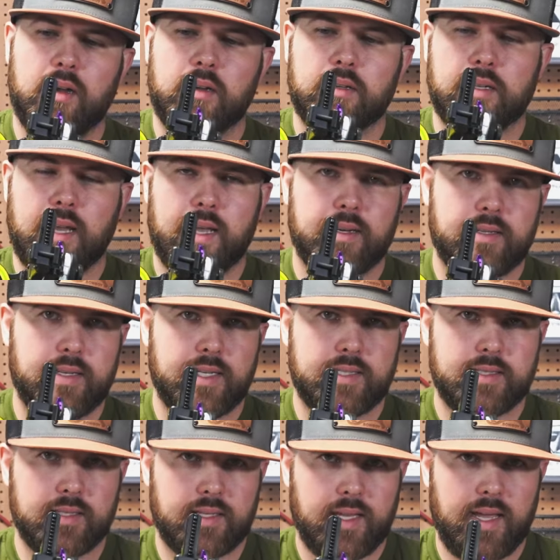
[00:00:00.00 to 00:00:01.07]
Hogg kind of takes
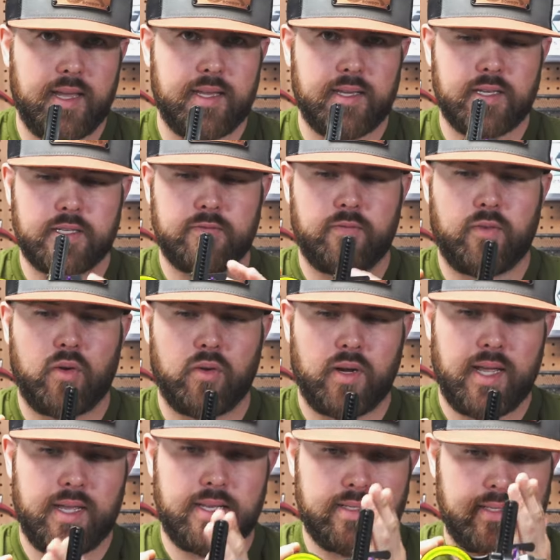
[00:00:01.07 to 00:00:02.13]
the cake as far
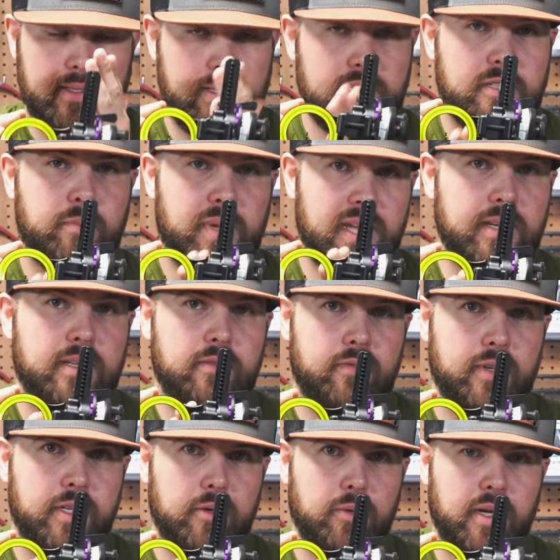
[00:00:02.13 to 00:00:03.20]
as this pin
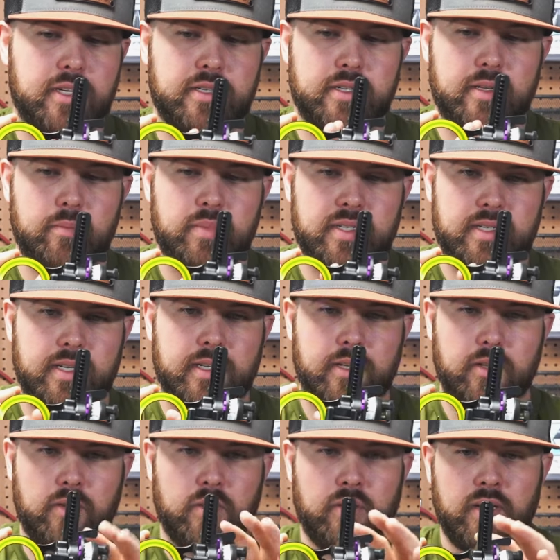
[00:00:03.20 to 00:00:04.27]
configuration in
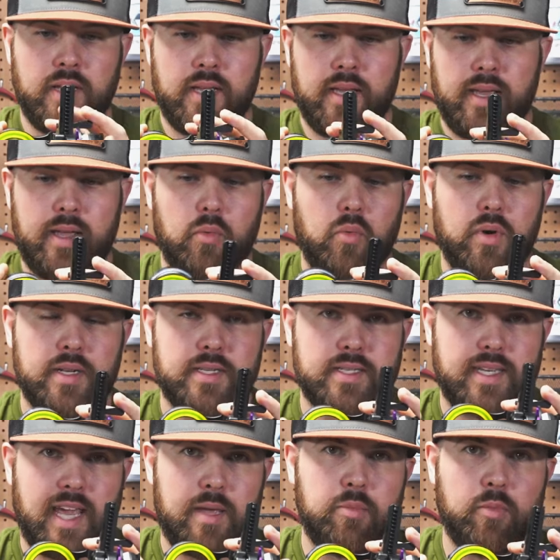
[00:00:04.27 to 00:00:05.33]
particular and what it's
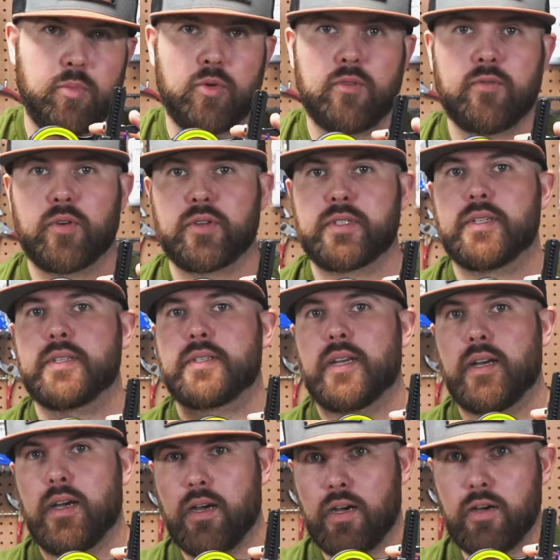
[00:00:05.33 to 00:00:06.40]
capable of
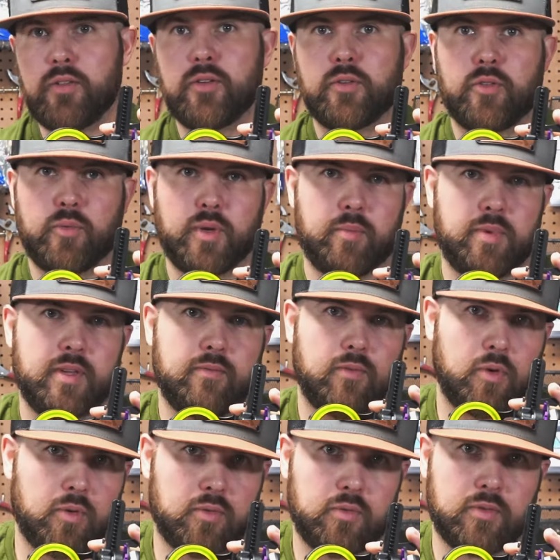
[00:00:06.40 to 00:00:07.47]
versus other 3-pin
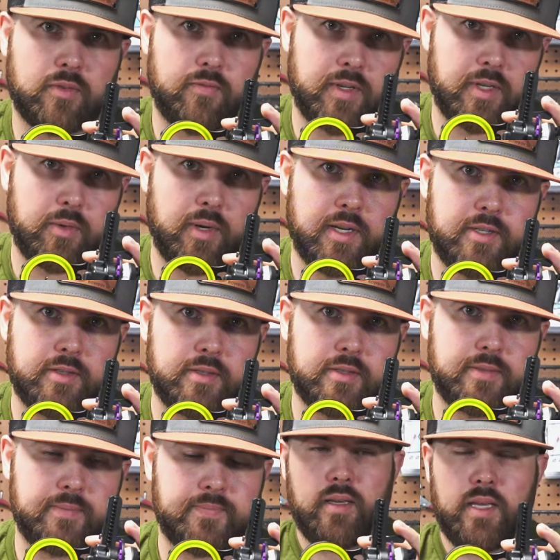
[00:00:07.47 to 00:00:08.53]
vertical
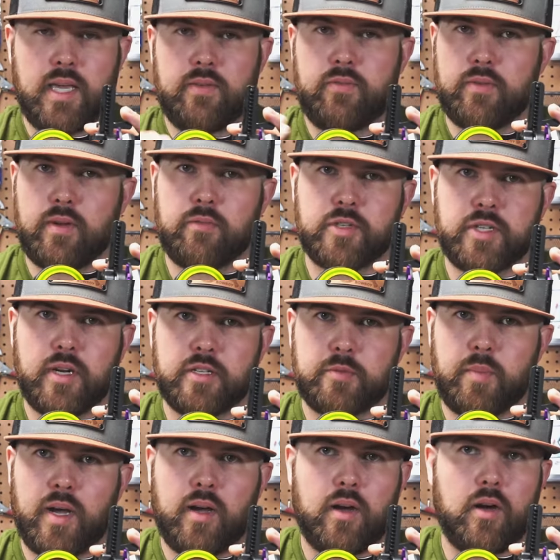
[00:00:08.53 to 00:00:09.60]
configurations. If you've ever shot a
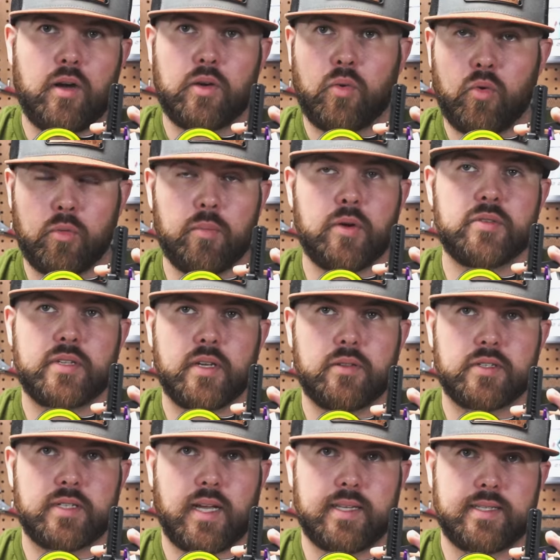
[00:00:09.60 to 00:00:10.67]
Spot Hogg or most other
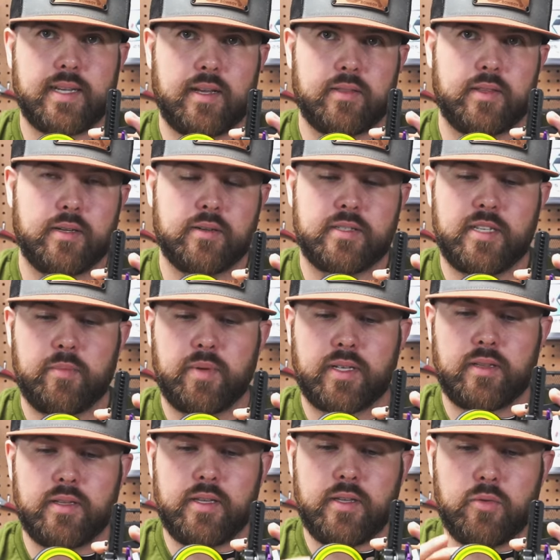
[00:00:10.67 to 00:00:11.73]
sights out there,
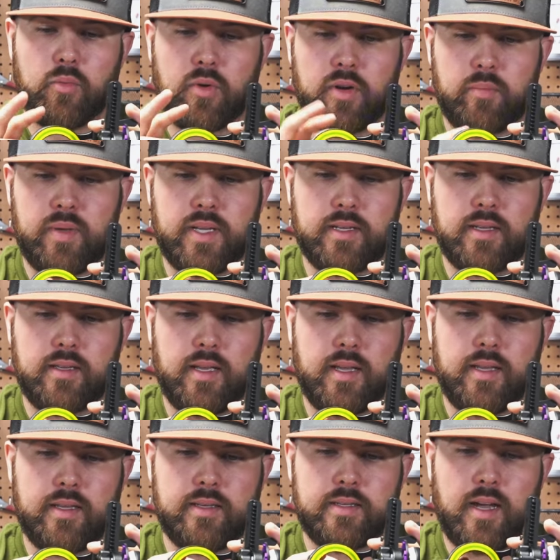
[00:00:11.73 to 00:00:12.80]
typically you want to pick
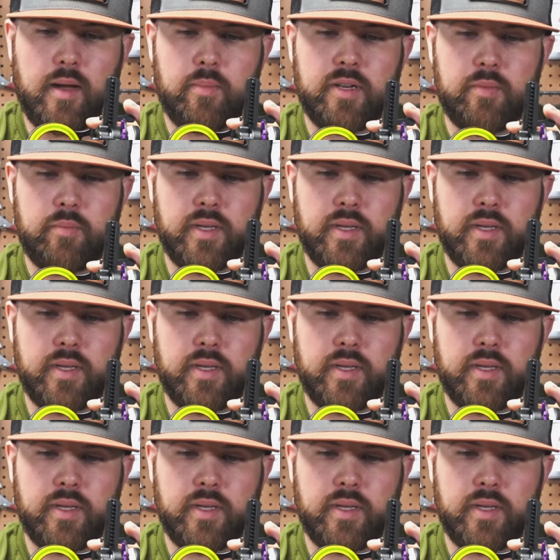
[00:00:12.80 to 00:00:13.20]
a dominant